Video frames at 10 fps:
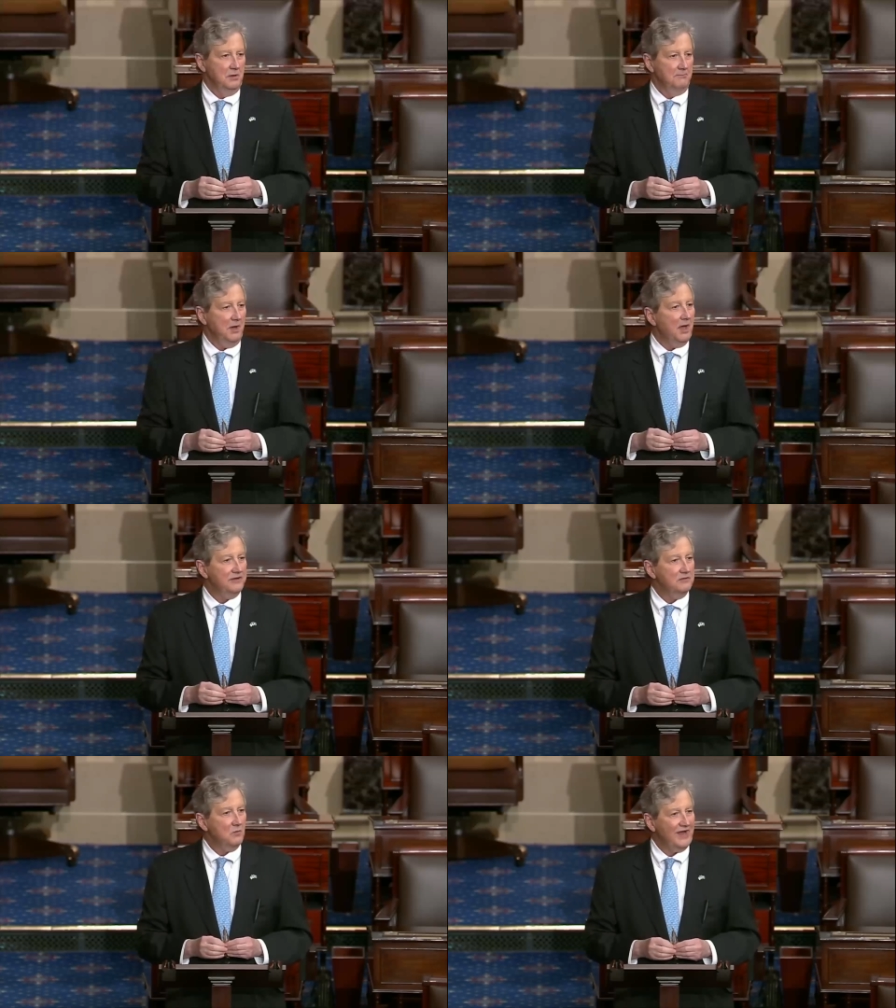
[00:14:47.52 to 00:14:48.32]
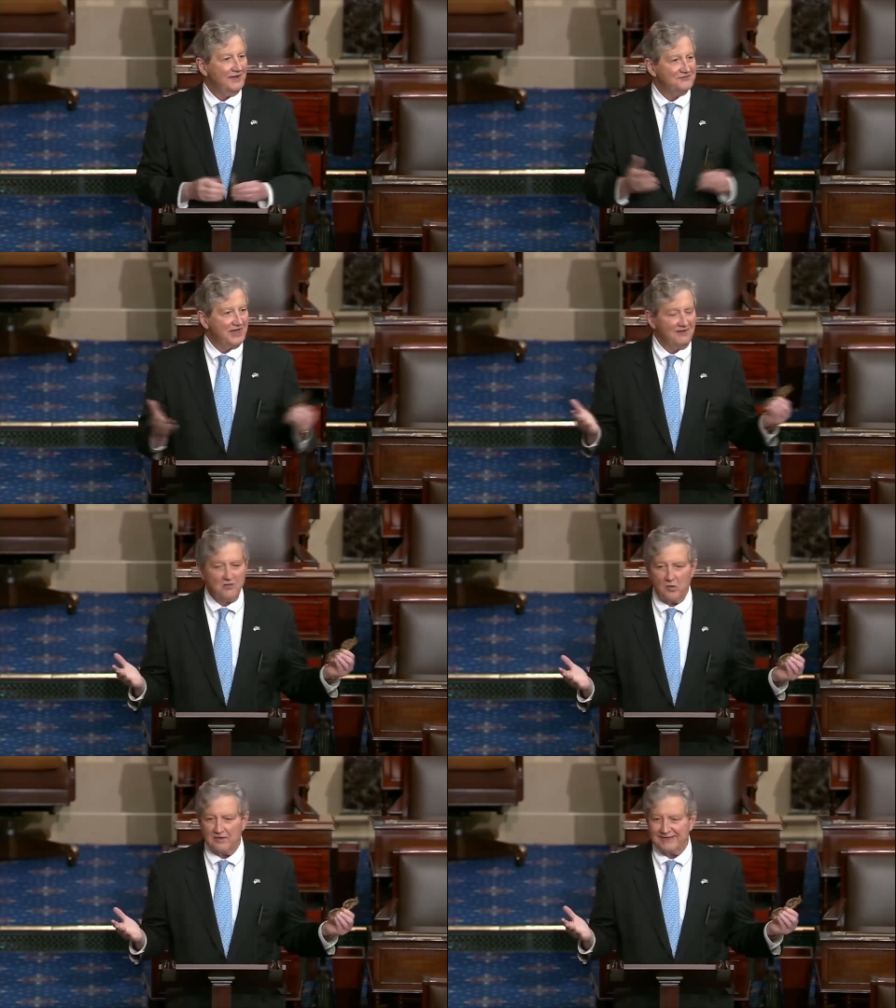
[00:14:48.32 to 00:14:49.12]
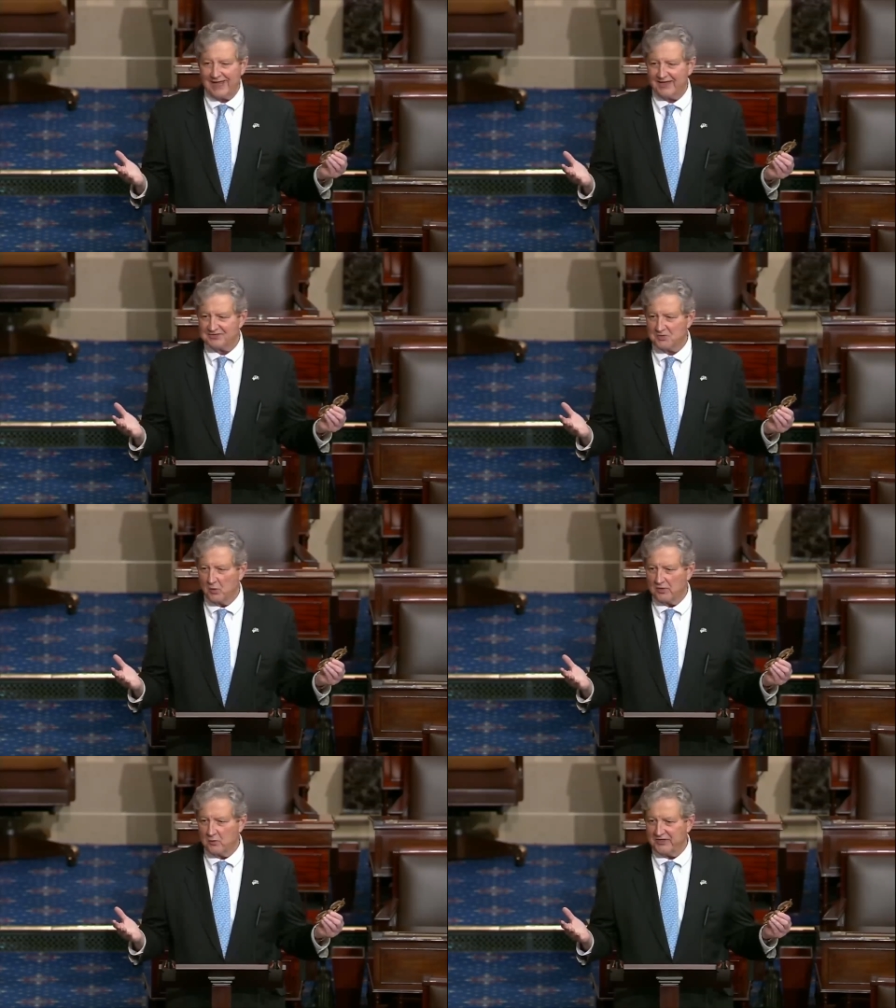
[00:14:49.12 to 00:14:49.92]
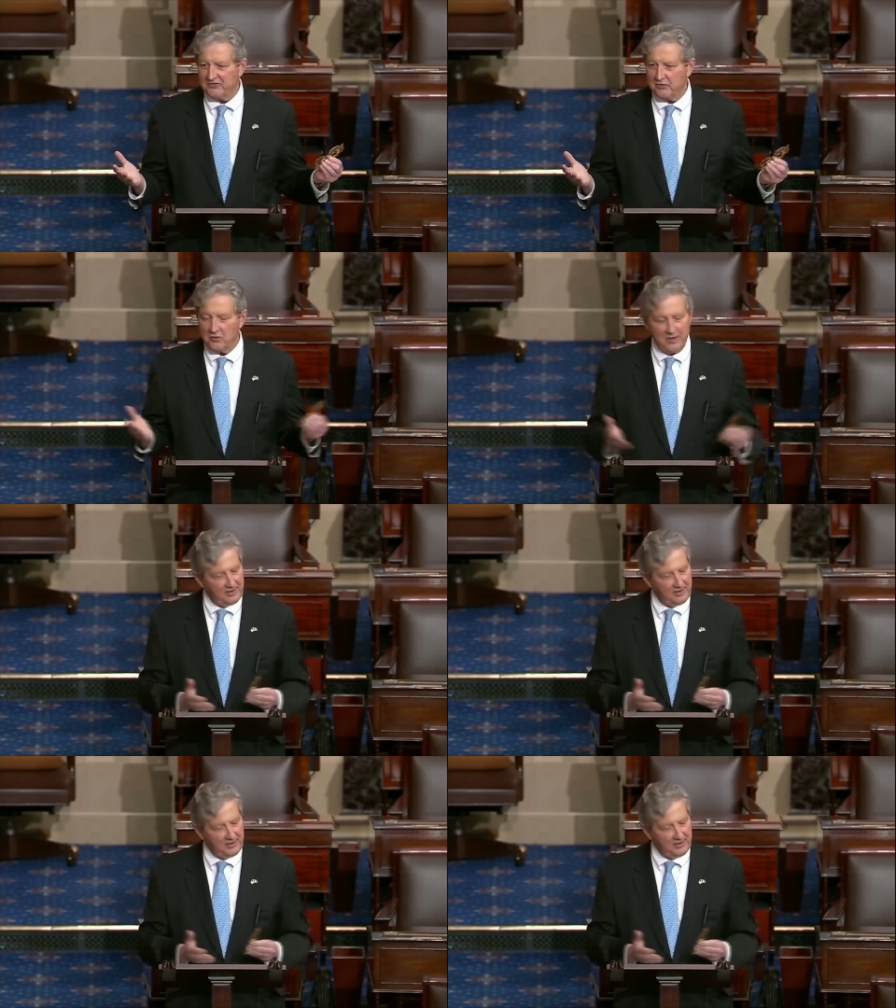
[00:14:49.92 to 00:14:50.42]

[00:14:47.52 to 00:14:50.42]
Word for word: But we have to have oil and gas. So what do we do?